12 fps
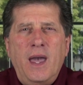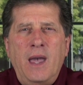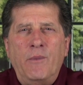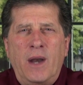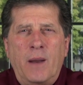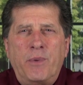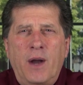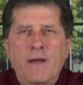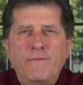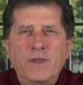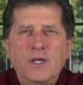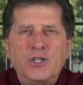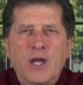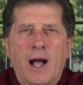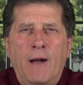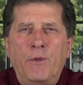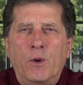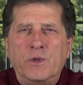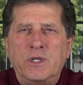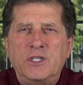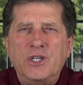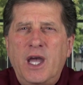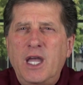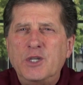and when I prayed for the child, there was a
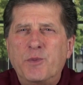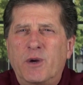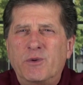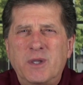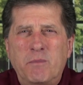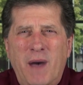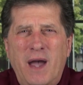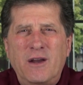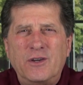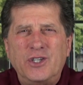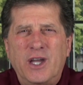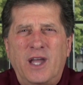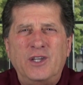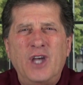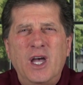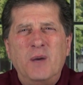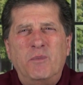change, but it was a minor change.